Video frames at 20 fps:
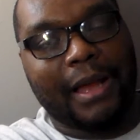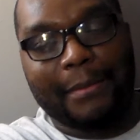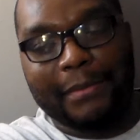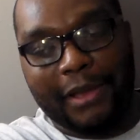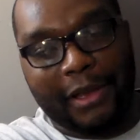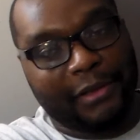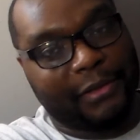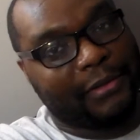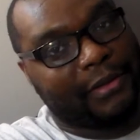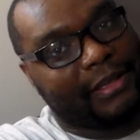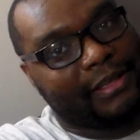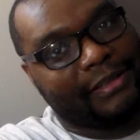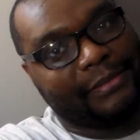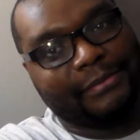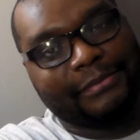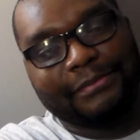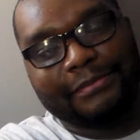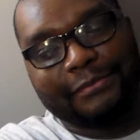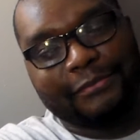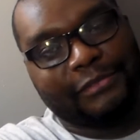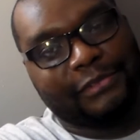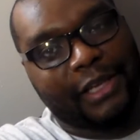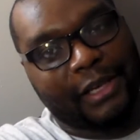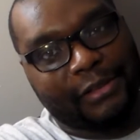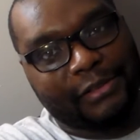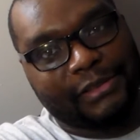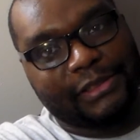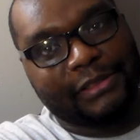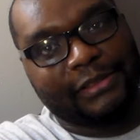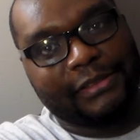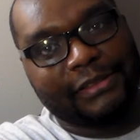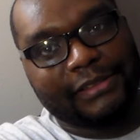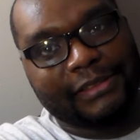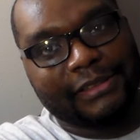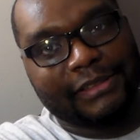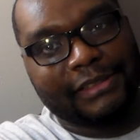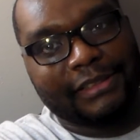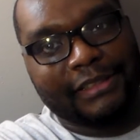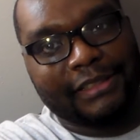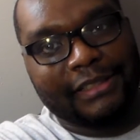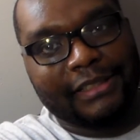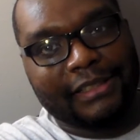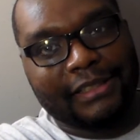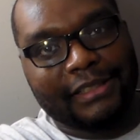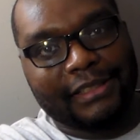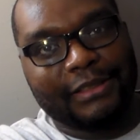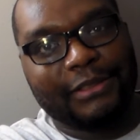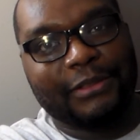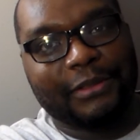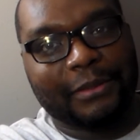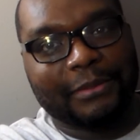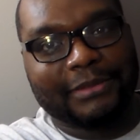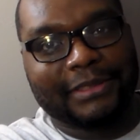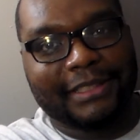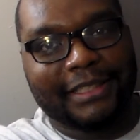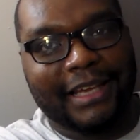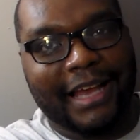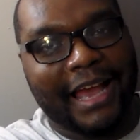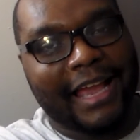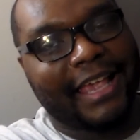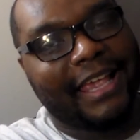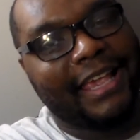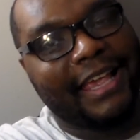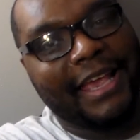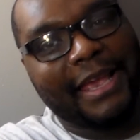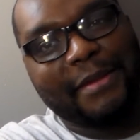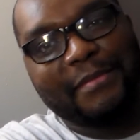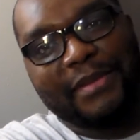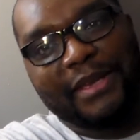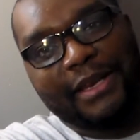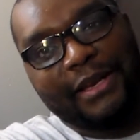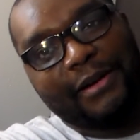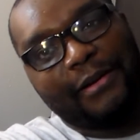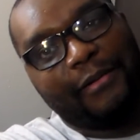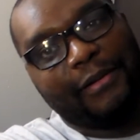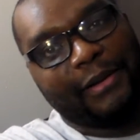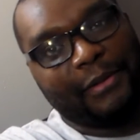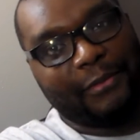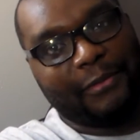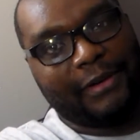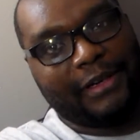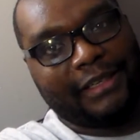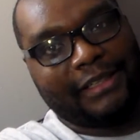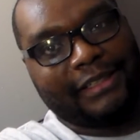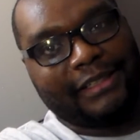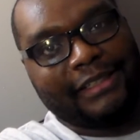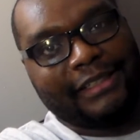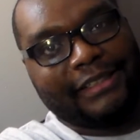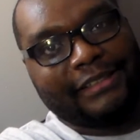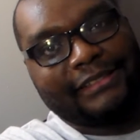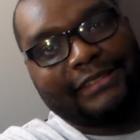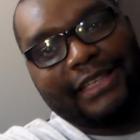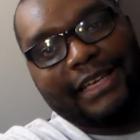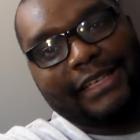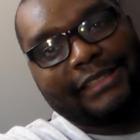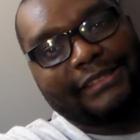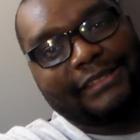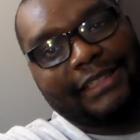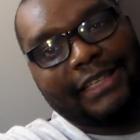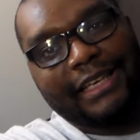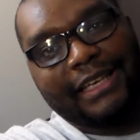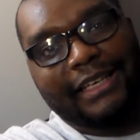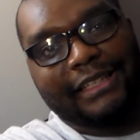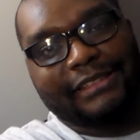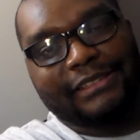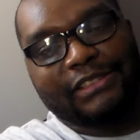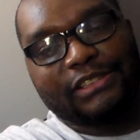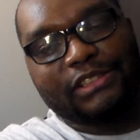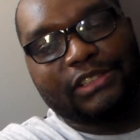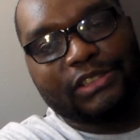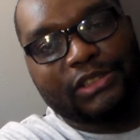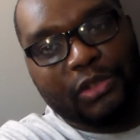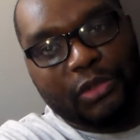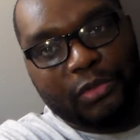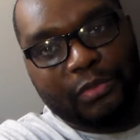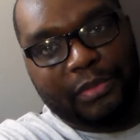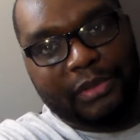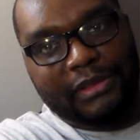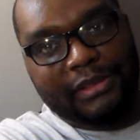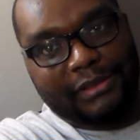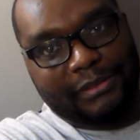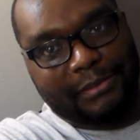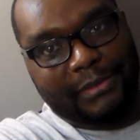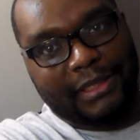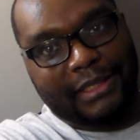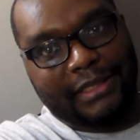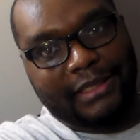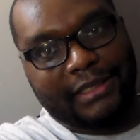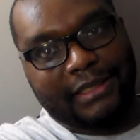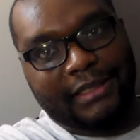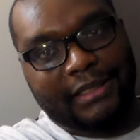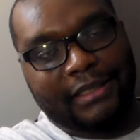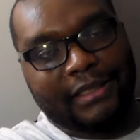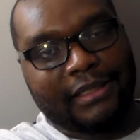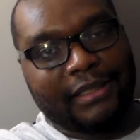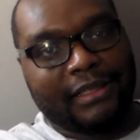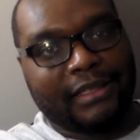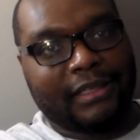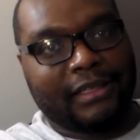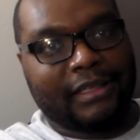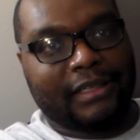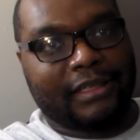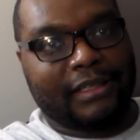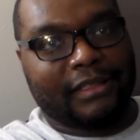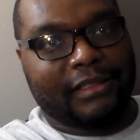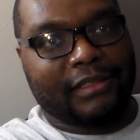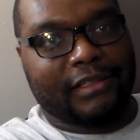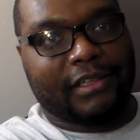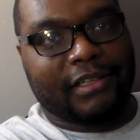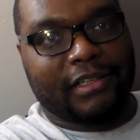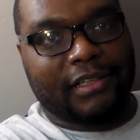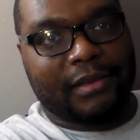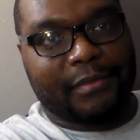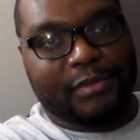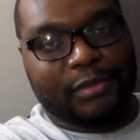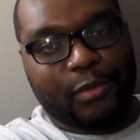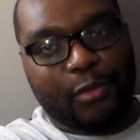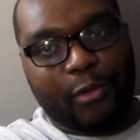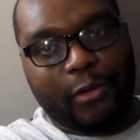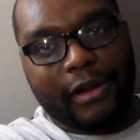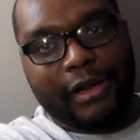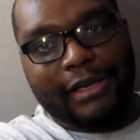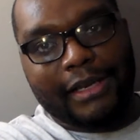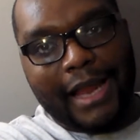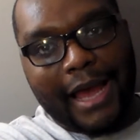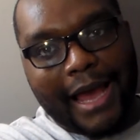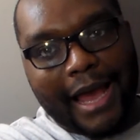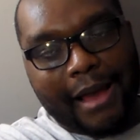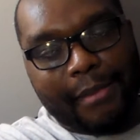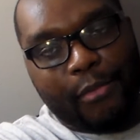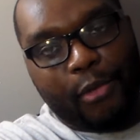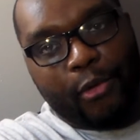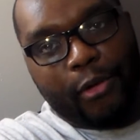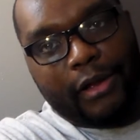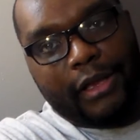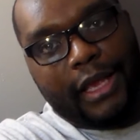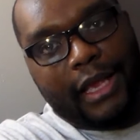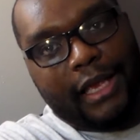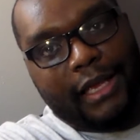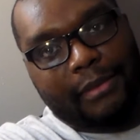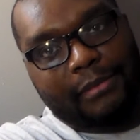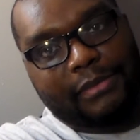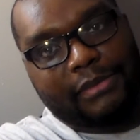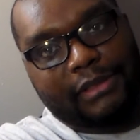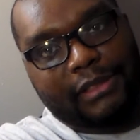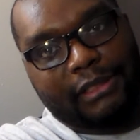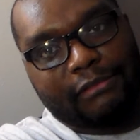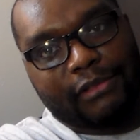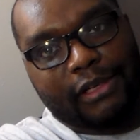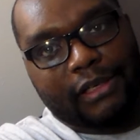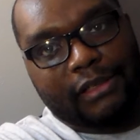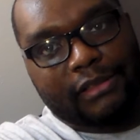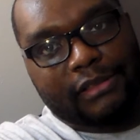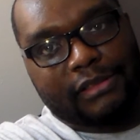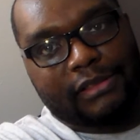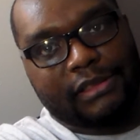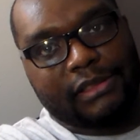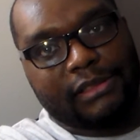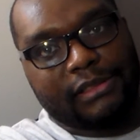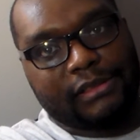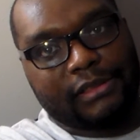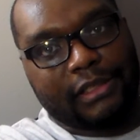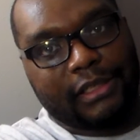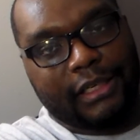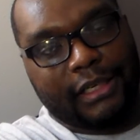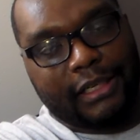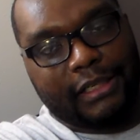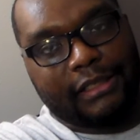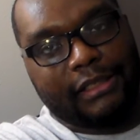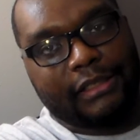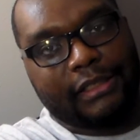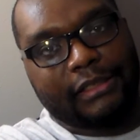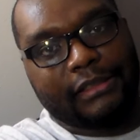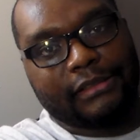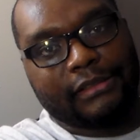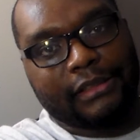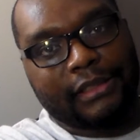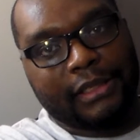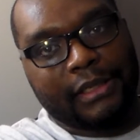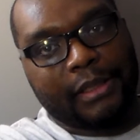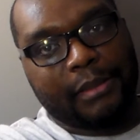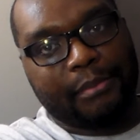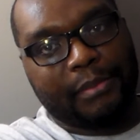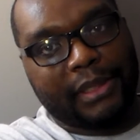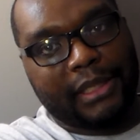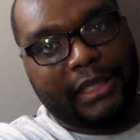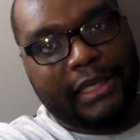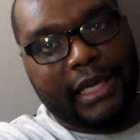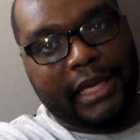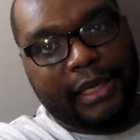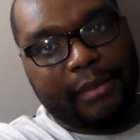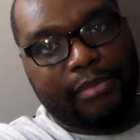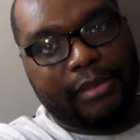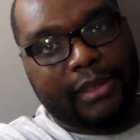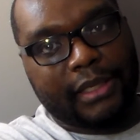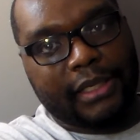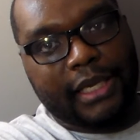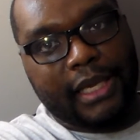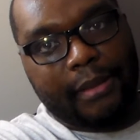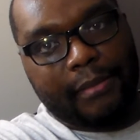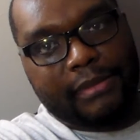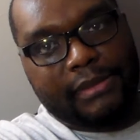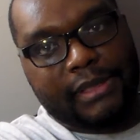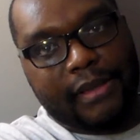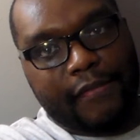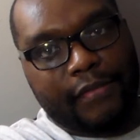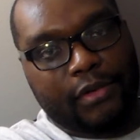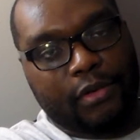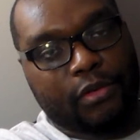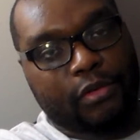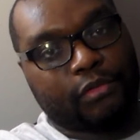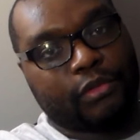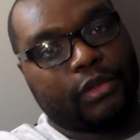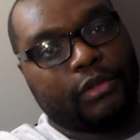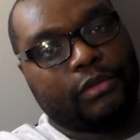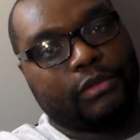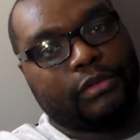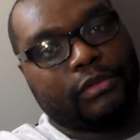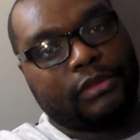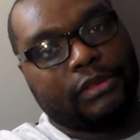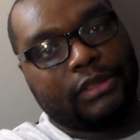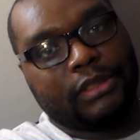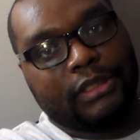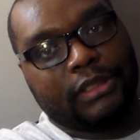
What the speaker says: I mean, are you serious? You know what I'm saying? I can't be the only one. That's stupid, man. The Cubs won 9 more games in the regular season than the Indians, but they had to play Game 7 on the road.